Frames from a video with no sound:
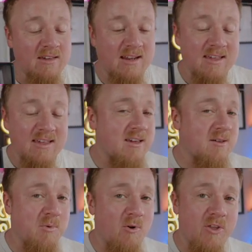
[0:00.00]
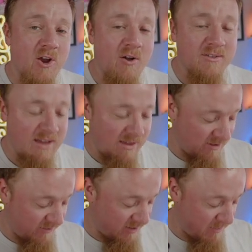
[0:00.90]
So let's explore the contents
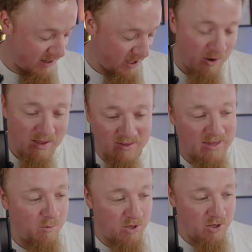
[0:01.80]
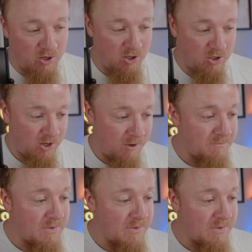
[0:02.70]
of this menu and see what you can do.